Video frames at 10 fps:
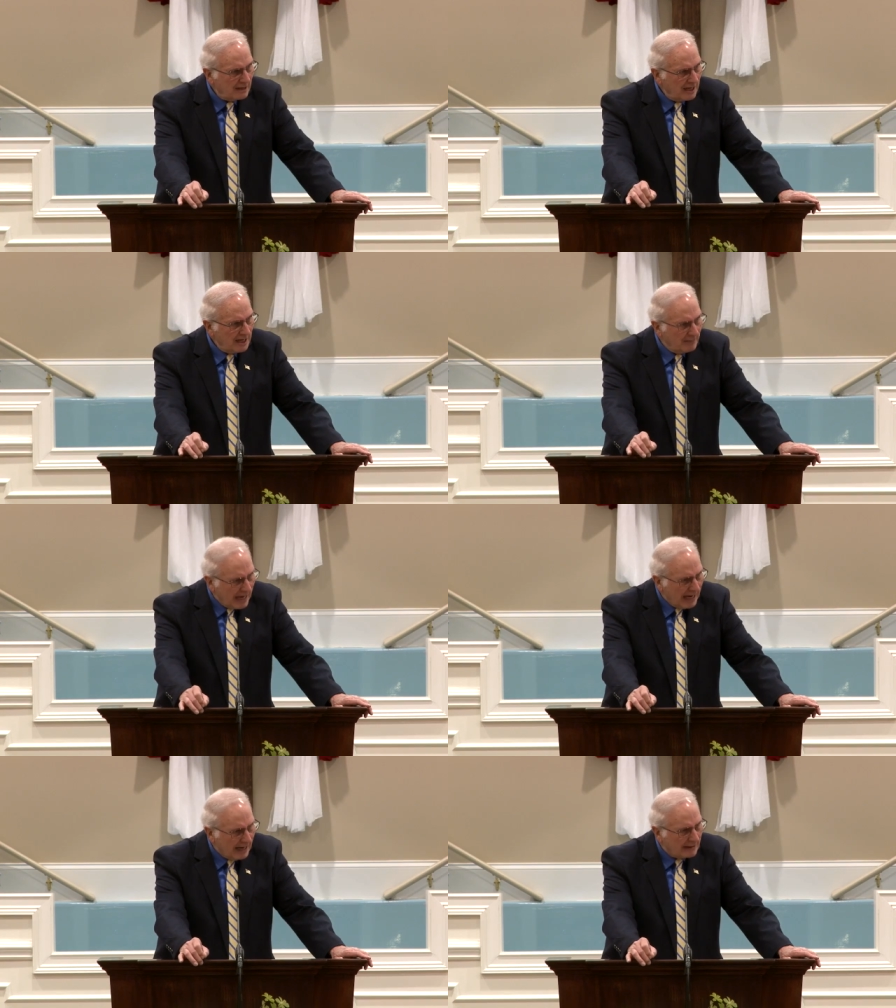
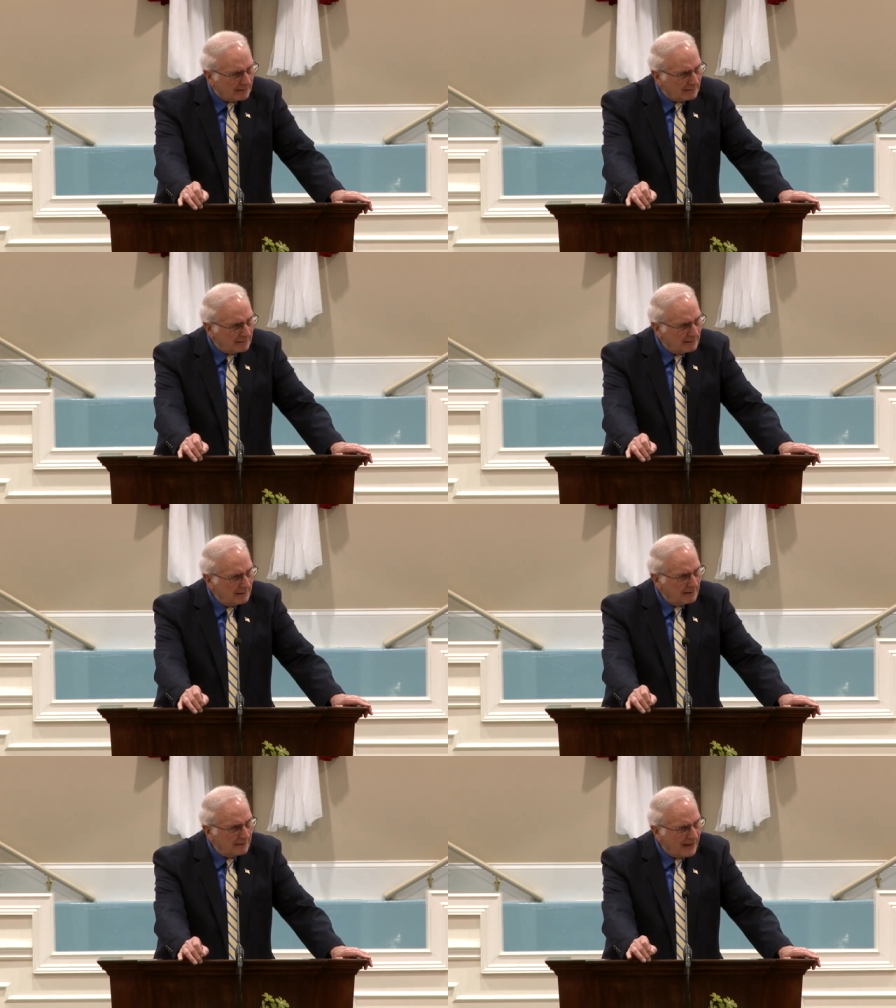Amen.
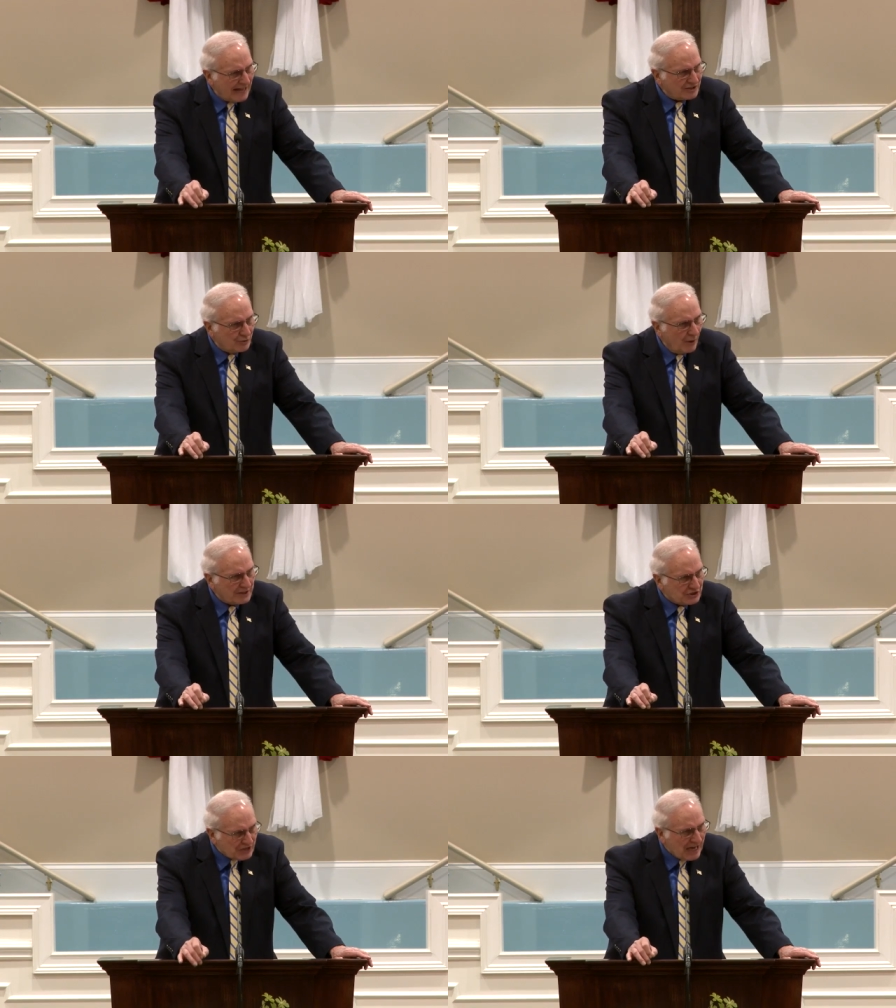That's
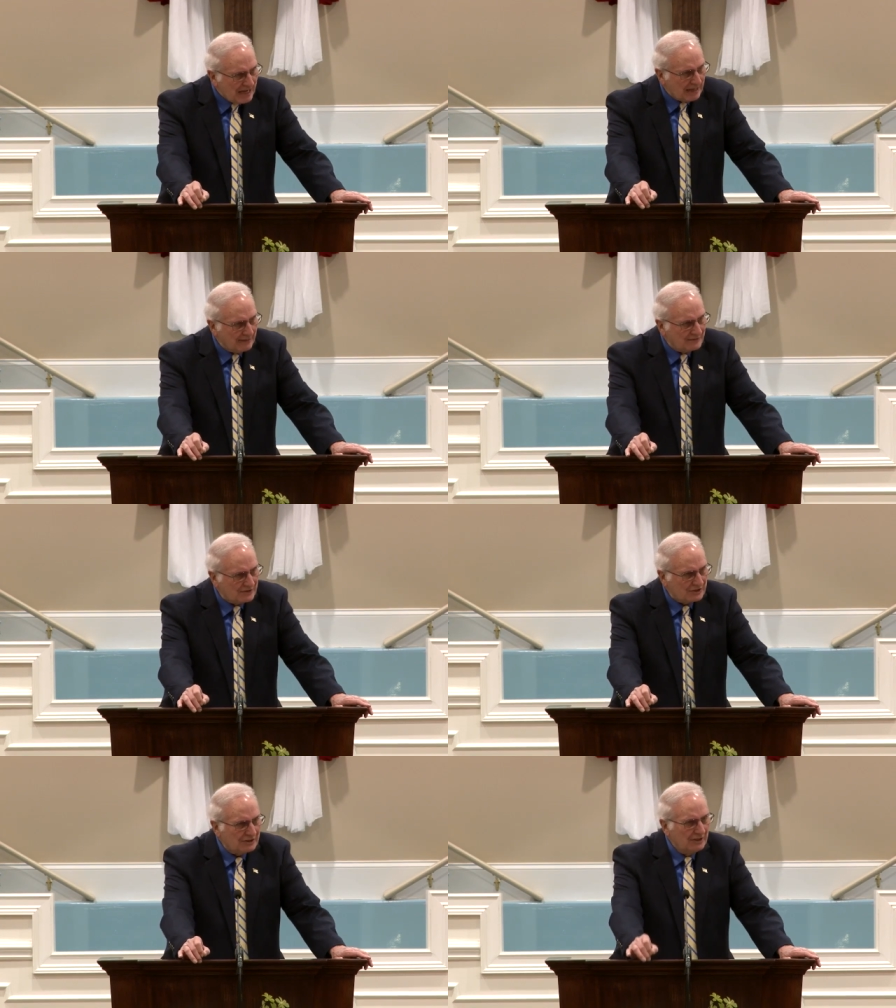what
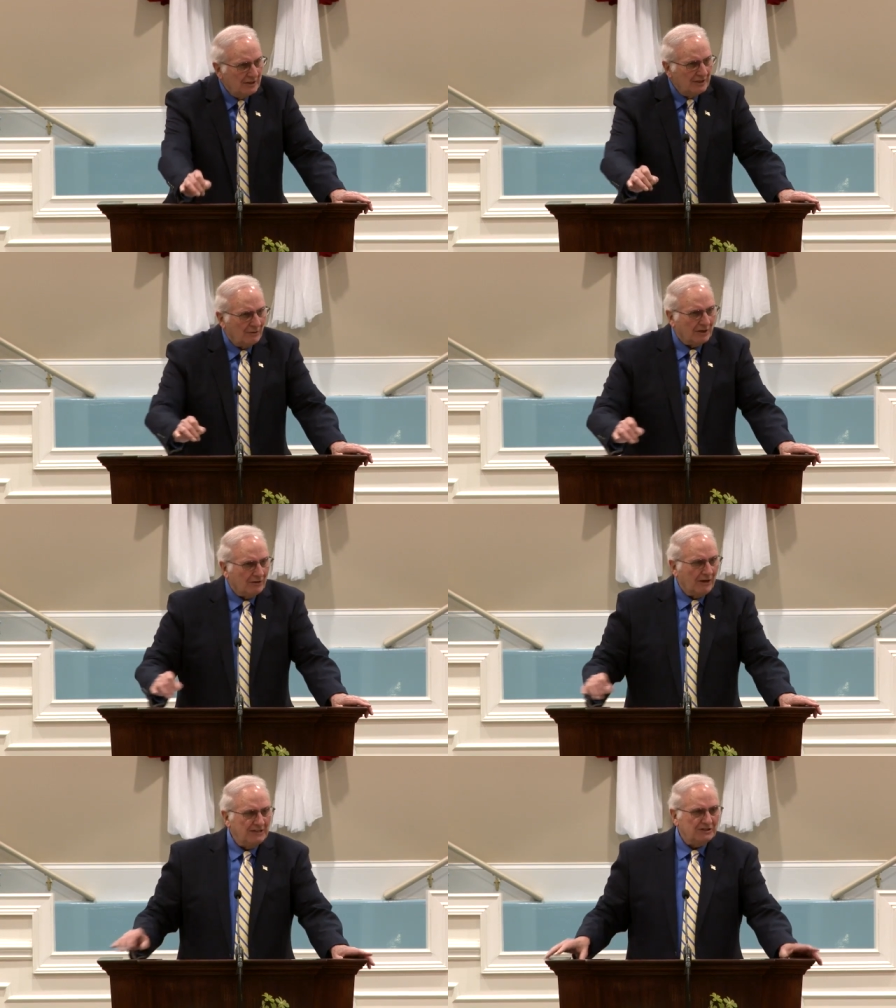saves what
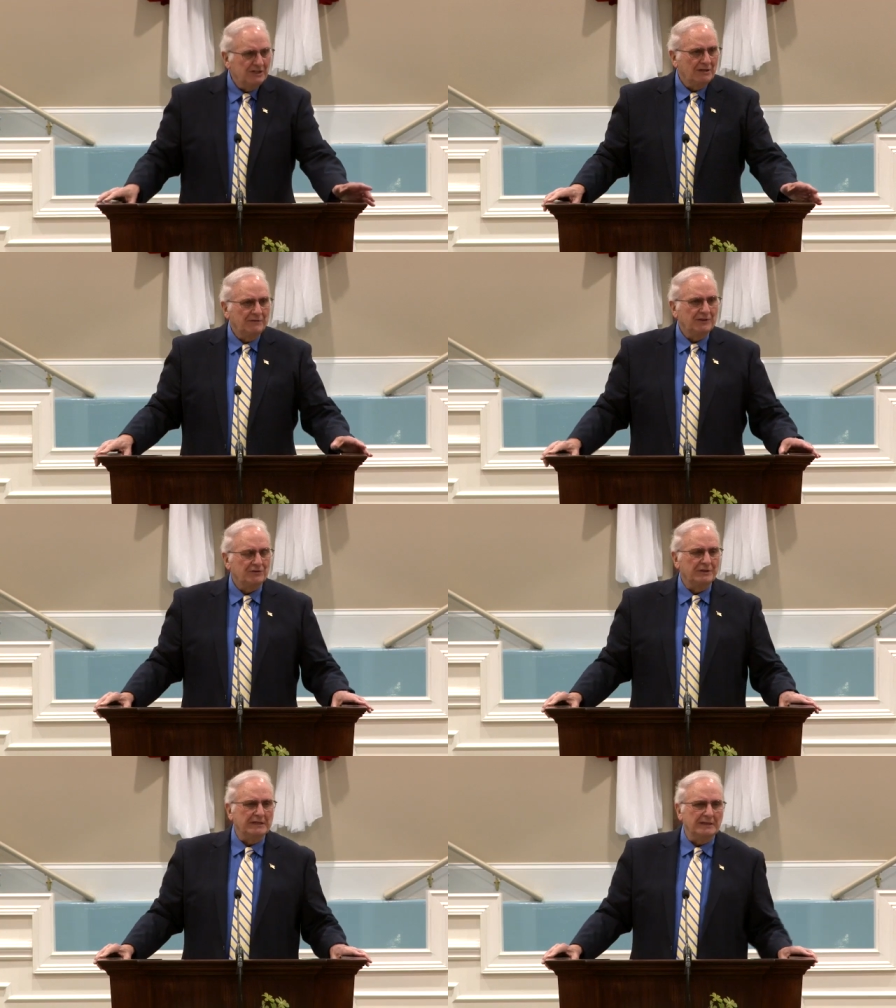Christ did on the
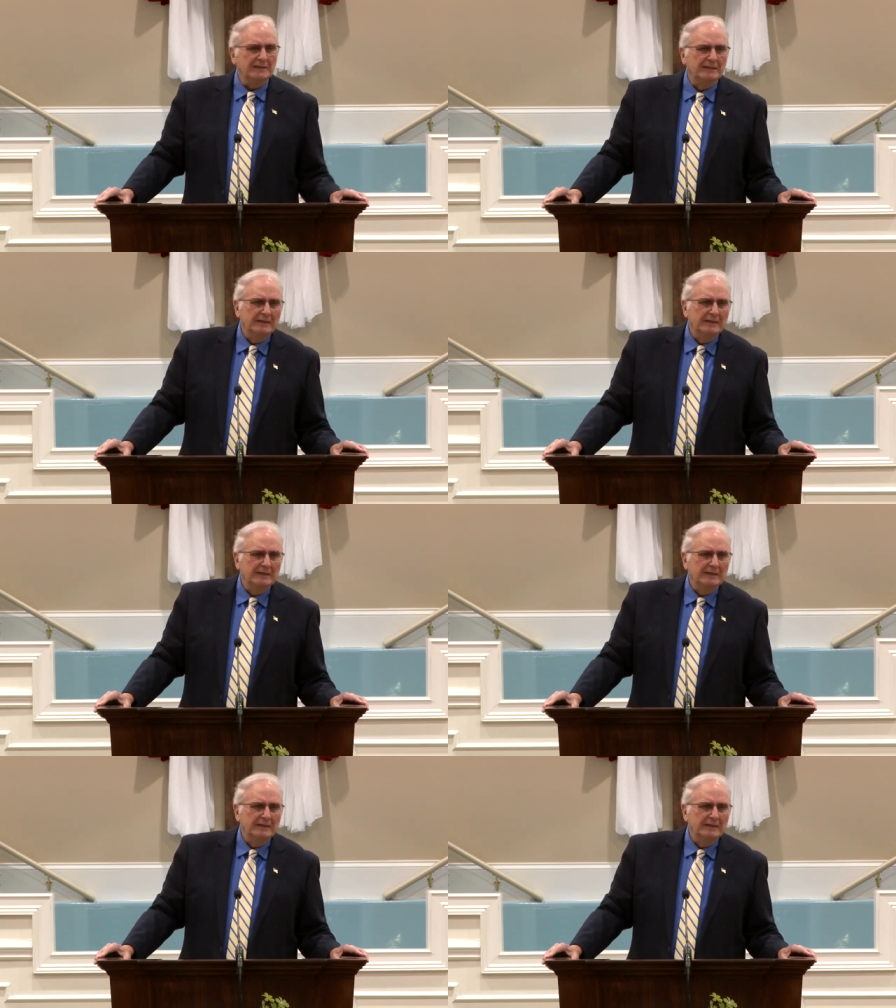tree.